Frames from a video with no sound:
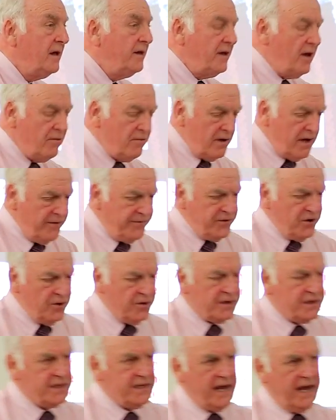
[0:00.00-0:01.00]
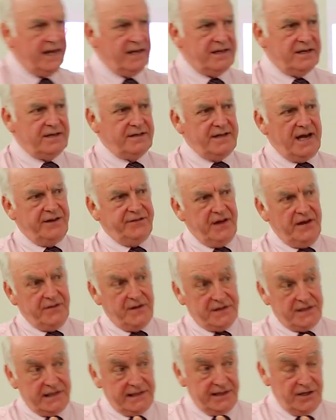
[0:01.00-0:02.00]
Now, if you're a scientist, and I think
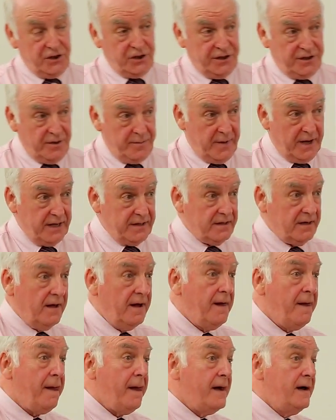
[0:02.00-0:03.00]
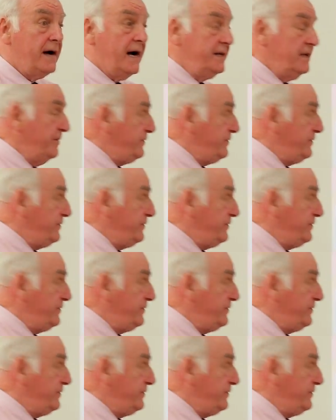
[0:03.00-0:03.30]
this is legitimate, and